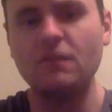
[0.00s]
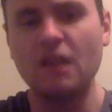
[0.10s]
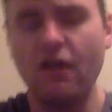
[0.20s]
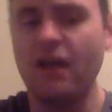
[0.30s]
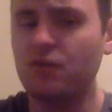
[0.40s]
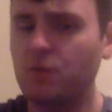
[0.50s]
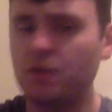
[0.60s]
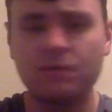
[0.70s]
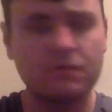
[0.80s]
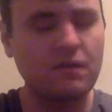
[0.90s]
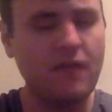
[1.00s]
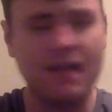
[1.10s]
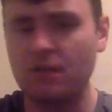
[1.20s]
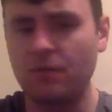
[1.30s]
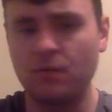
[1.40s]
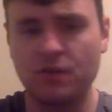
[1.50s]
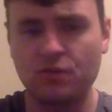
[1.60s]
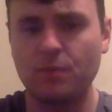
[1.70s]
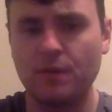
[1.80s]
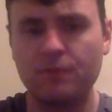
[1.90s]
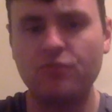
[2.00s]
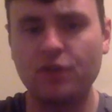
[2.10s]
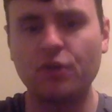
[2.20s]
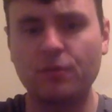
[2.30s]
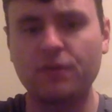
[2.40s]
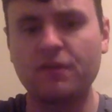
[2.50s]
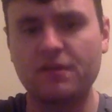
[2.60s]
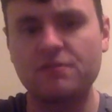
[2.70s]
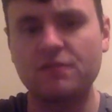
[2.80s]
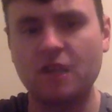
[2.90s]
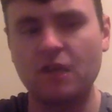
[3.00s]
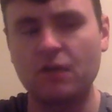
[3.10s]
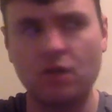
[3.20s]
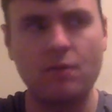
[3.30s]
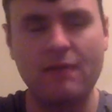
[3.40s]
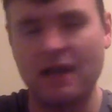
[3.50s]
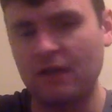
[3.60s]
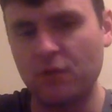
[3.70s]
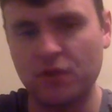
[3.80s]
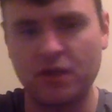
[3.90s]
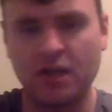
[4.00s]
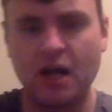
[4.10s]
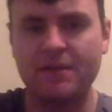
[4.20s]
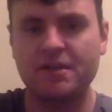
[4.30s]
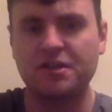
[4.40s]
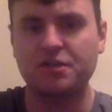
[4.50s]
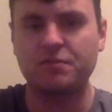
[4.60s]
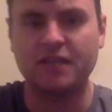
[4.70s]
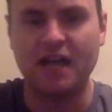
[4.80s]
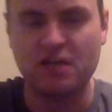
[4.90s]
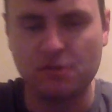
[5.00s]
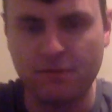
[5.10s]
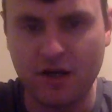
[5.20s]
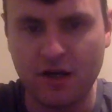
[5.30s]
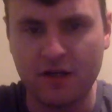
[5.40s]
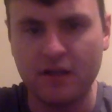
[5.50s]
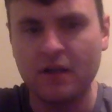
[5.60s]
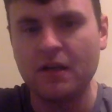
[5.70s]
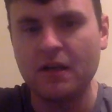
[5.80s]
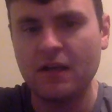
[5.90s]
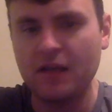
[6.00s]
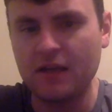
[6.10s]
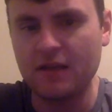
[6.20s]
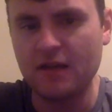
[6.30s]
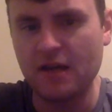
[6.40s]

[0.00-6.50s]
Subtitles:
the last couple weeks, we've been pretty good with this. Going back and forth in the comment section with the guys we've been on, and